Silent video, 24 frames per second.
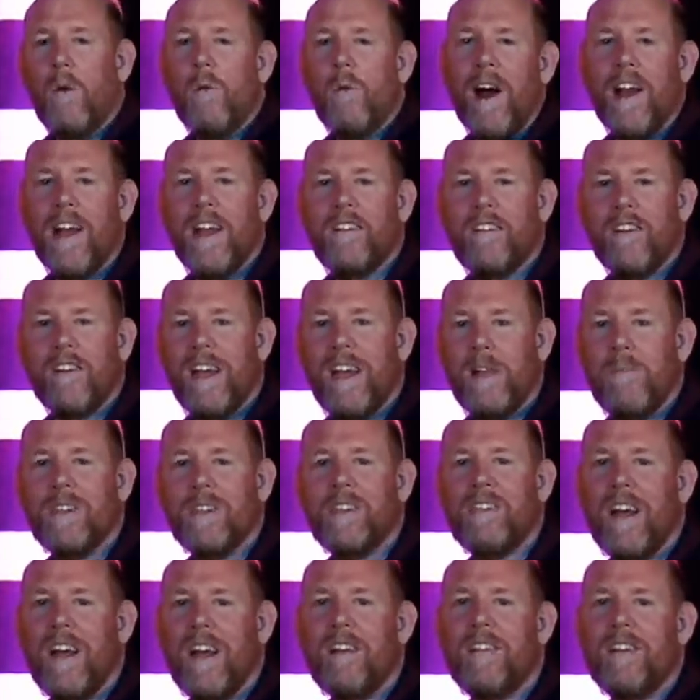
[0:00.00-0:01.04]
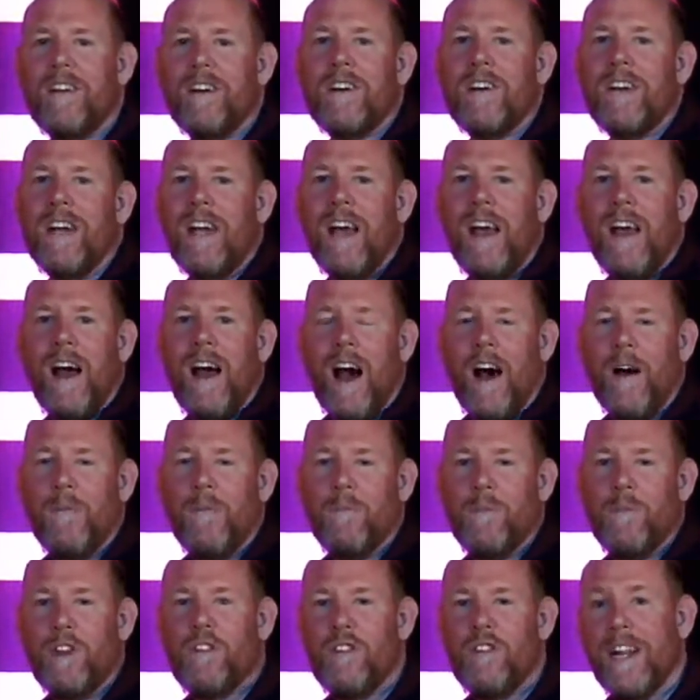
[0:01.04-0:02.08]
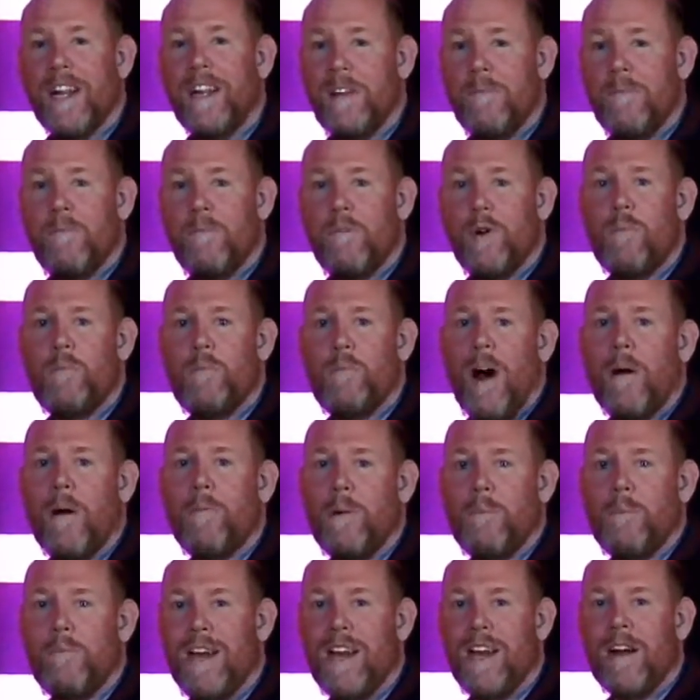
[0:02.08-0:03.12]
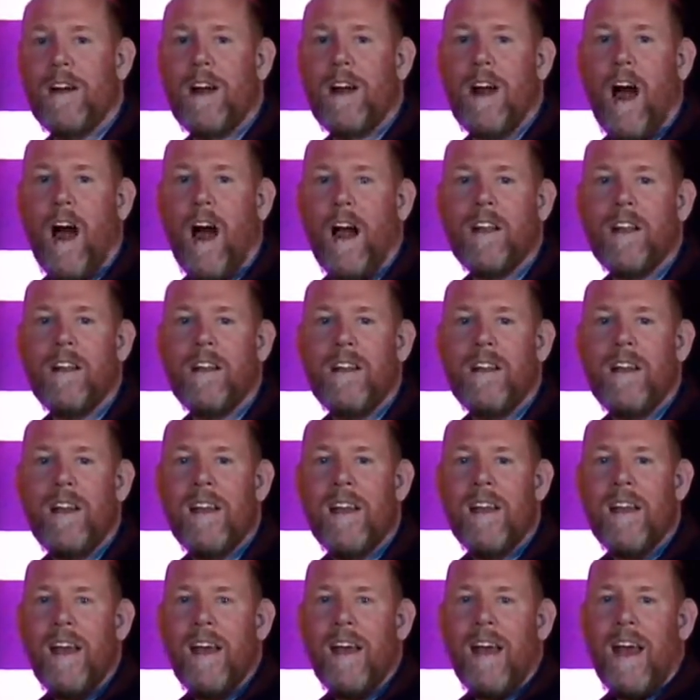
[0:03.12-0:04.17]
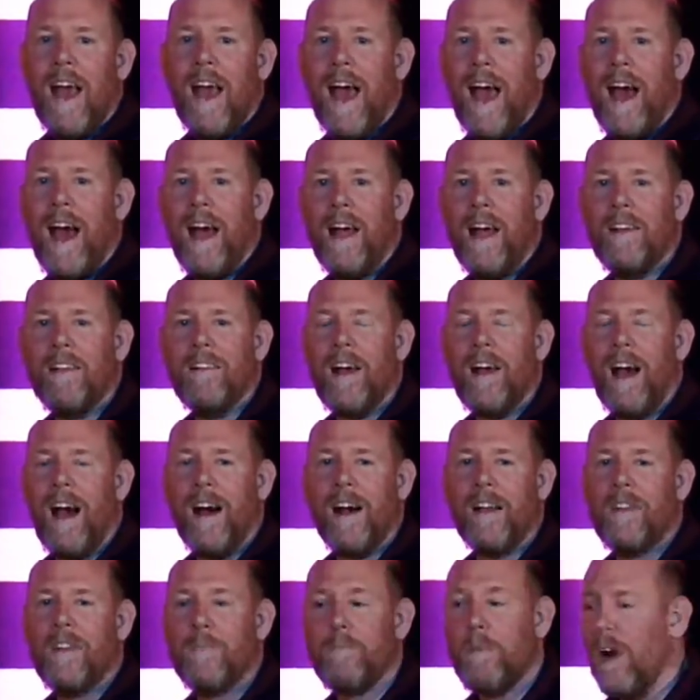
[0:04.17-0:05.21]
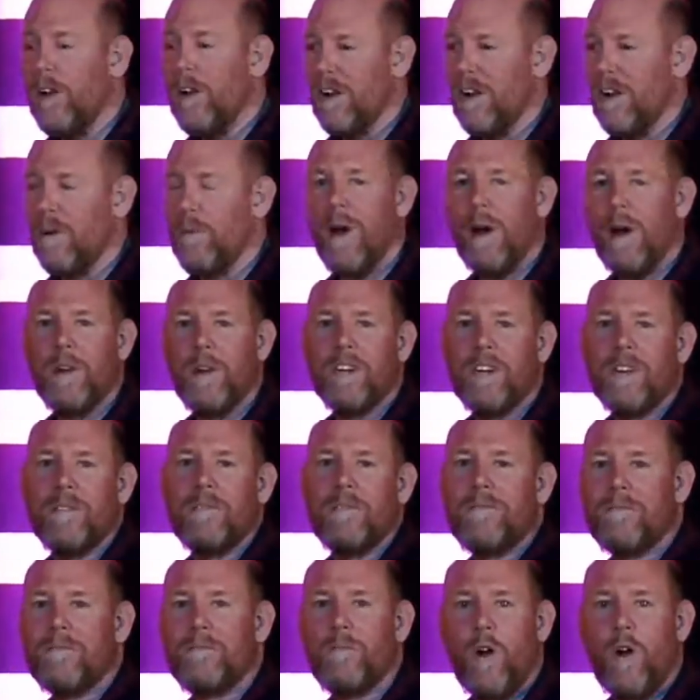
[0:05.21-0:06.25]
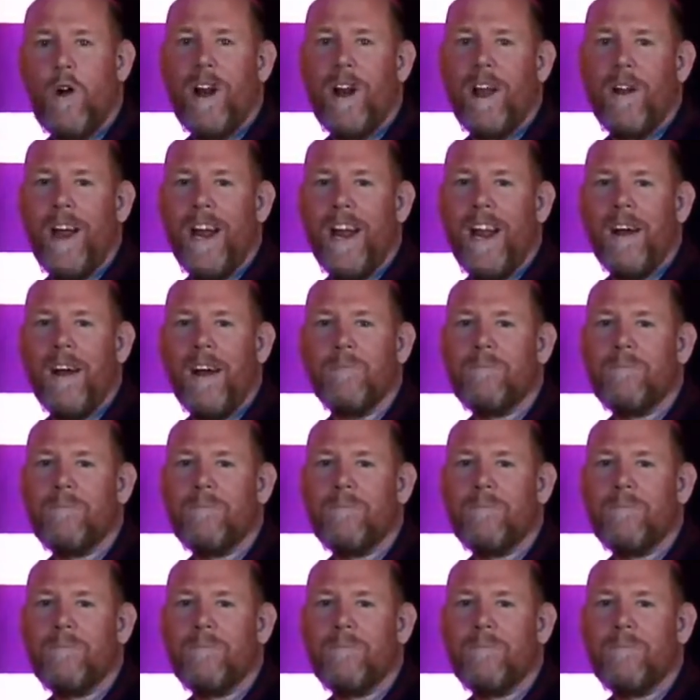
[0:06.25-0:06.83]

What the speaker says: Entertainment Center, the Trinity Brewpub Beer Garden, and the Parlour, where we're recording right now.